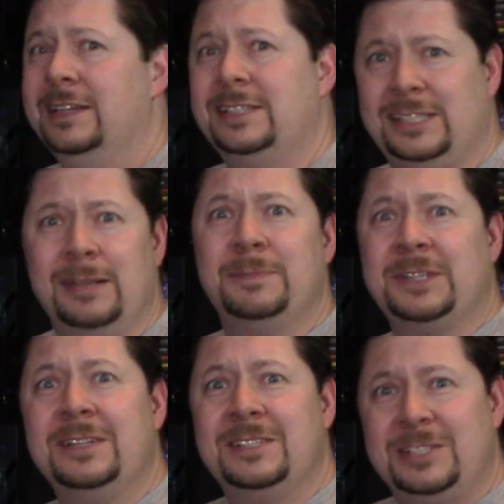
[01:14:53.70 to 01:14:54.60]

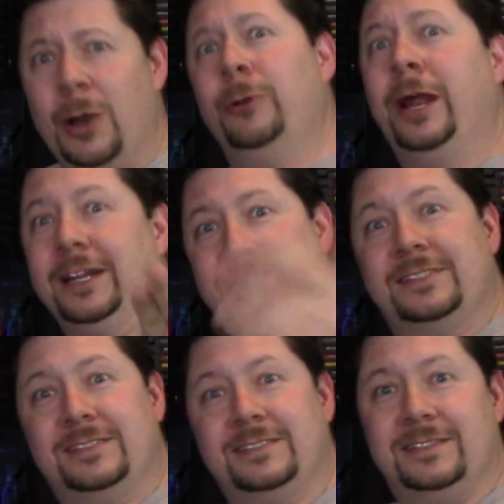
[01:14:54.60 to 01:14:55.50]
Simpson's
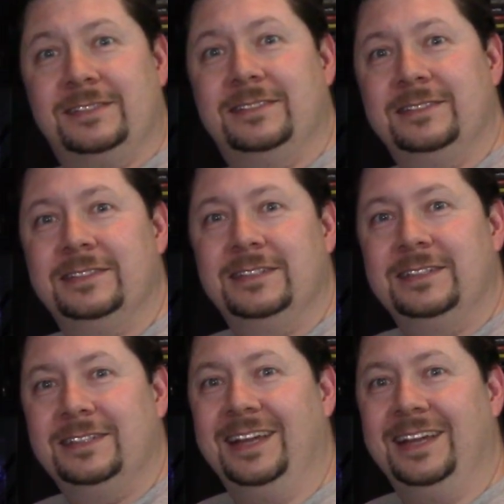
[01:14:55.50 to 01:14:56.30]
donuts. Oh, yeah.